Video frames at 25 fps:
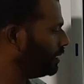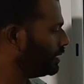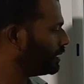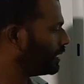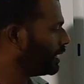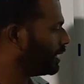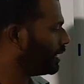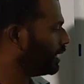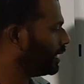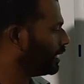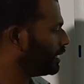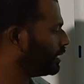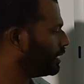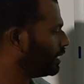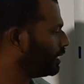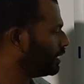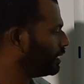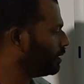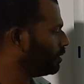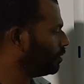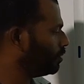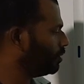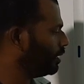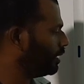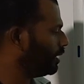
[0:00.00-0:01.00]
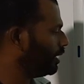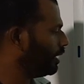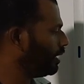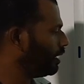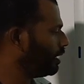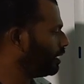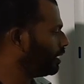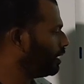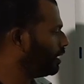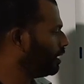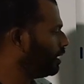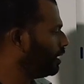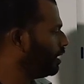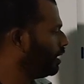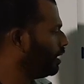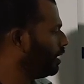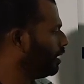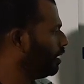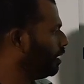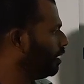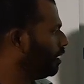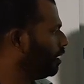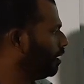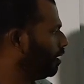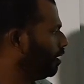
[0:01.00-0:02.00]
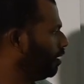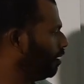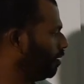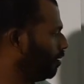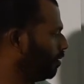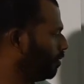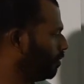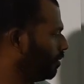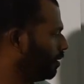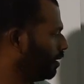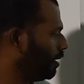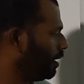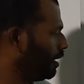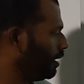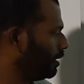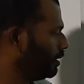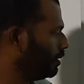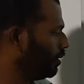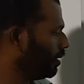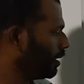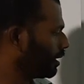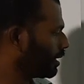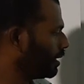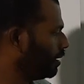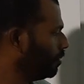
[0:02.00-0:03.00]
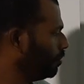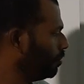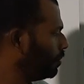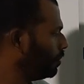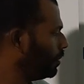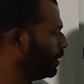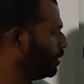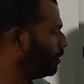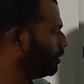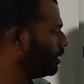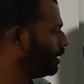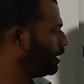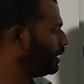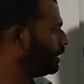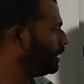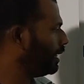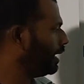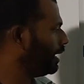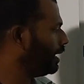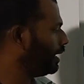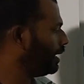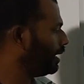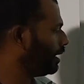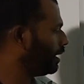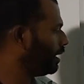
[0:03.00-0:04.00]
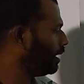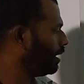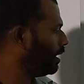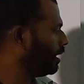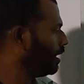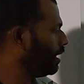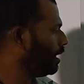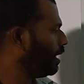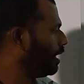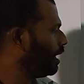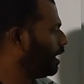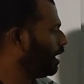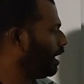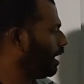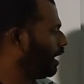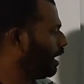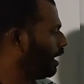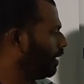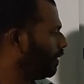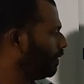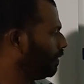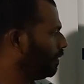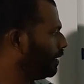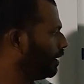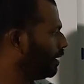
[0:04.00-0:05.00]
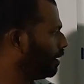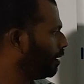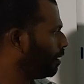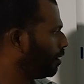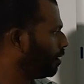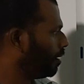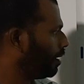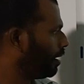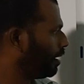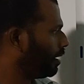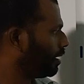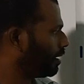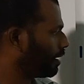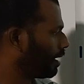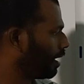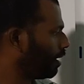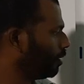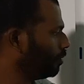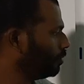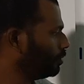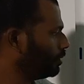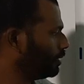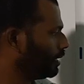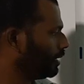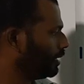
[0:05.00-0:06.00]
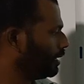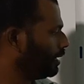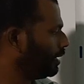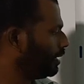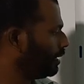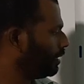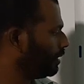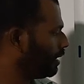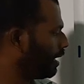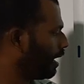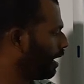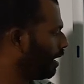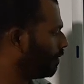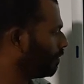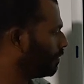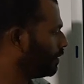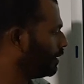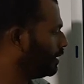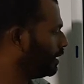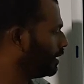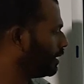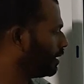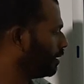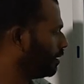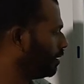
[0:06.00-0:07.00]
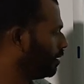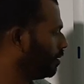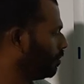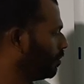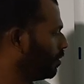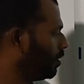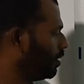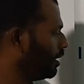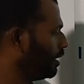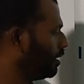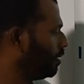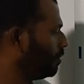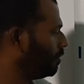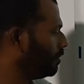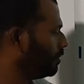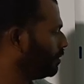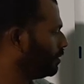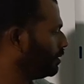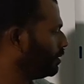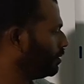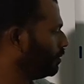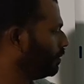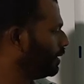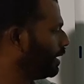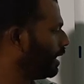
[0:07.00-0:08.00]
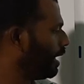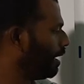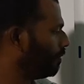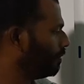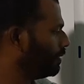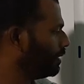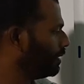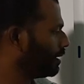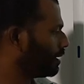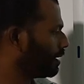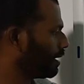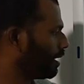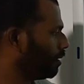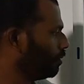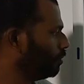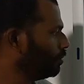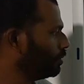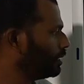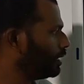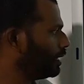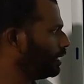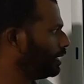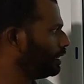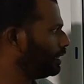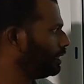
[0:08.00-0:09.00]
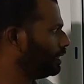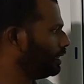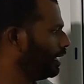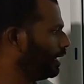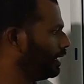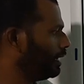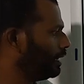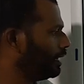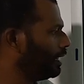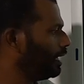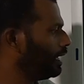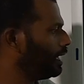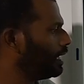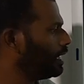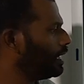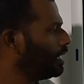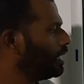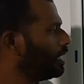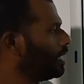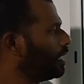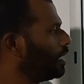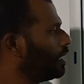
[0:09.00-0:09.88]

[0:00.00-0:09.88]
is connected to the your computer. Then the router, after the modem, you will have the router, then the